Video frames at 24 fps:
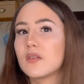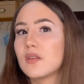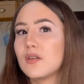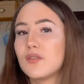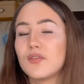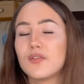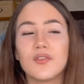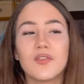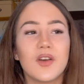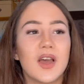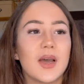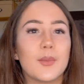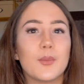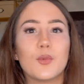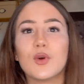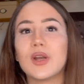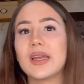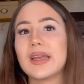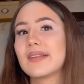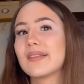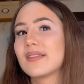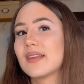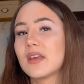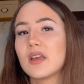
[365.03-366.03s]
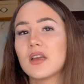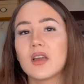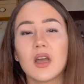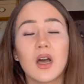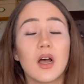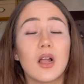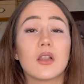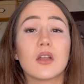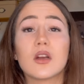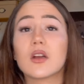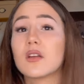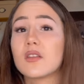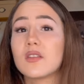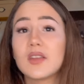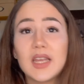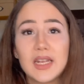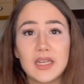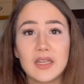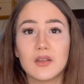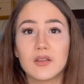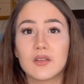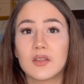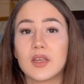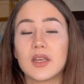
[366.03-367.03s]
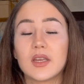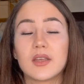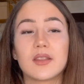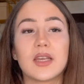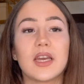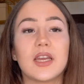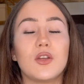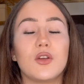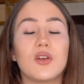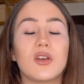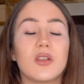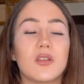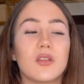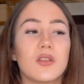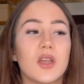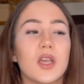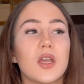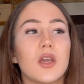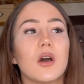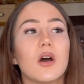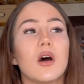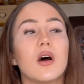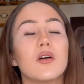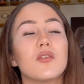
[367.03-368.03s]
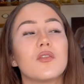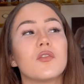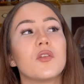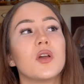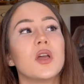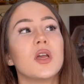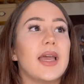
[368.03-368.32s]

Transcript: in fabrics, in colors, anything that you can think of.